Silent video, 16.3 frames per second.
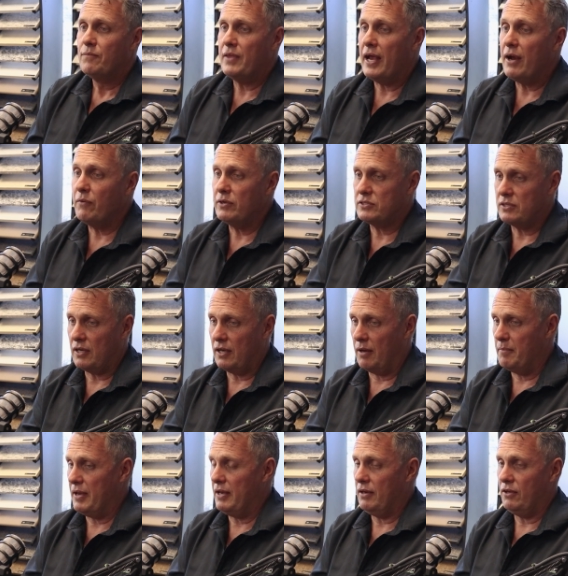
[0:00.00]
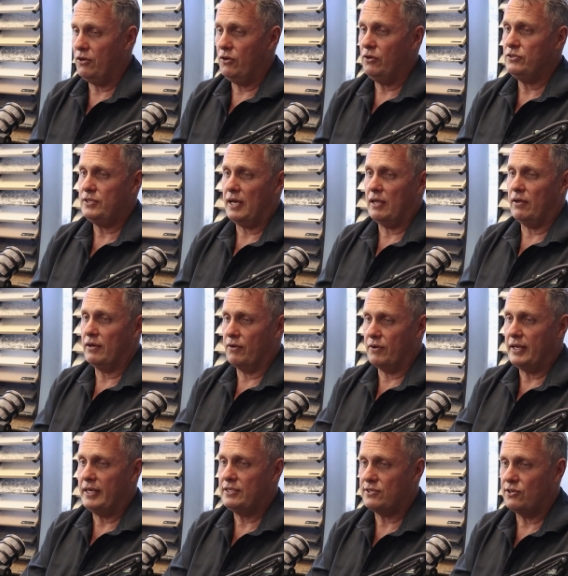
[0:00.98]
There is, I mean, you sound like
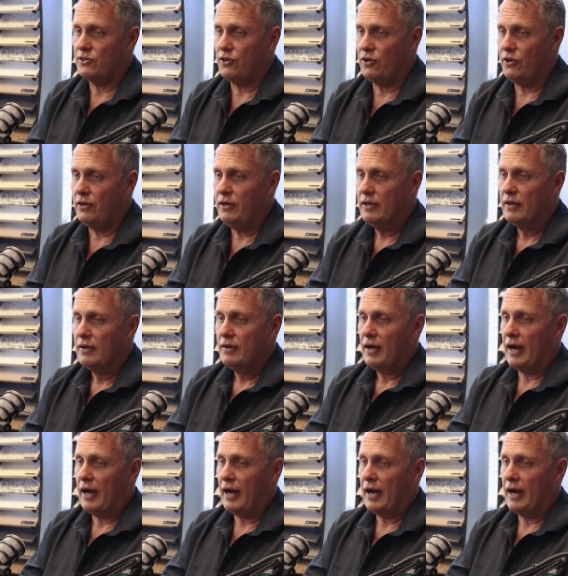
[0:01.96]
you're a decent dude.